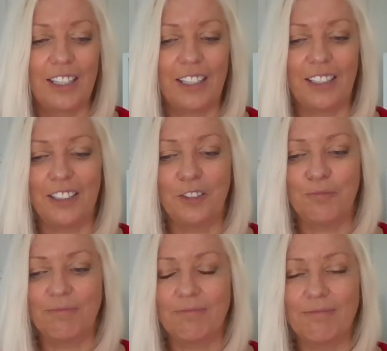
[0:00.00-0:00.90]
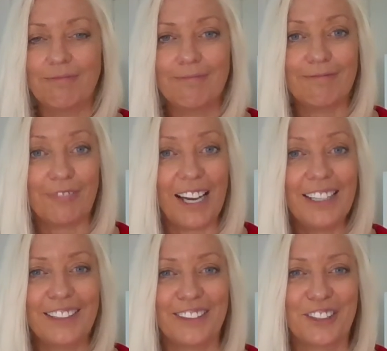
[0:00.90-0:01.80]

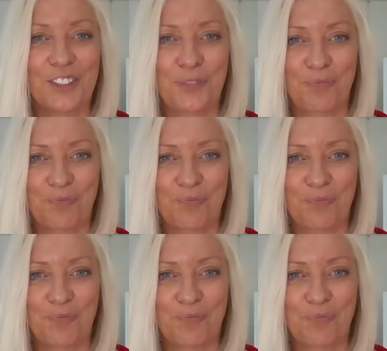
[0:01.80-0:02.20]
violent